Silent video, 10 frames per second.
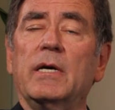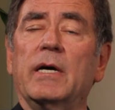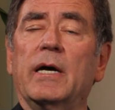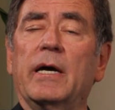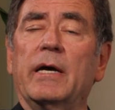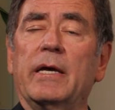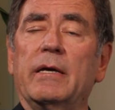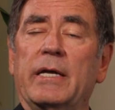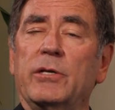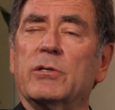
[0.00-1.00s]

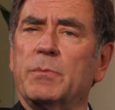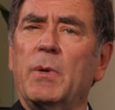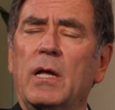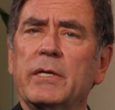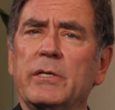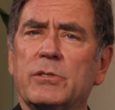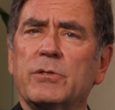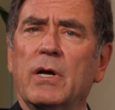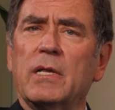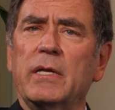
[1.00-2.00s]
and you're small and you're
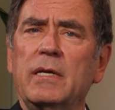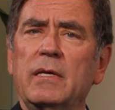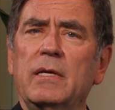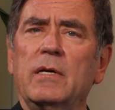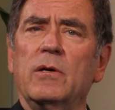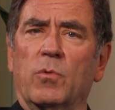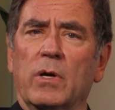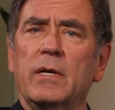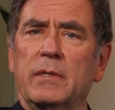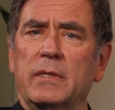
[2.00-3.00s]
struggling, we're
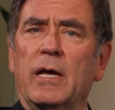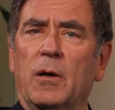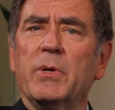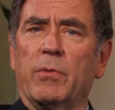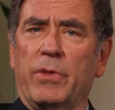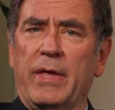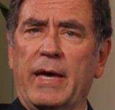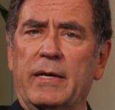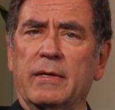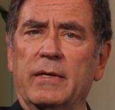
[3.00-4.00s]
going to help you with
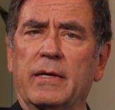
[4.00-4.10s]
that.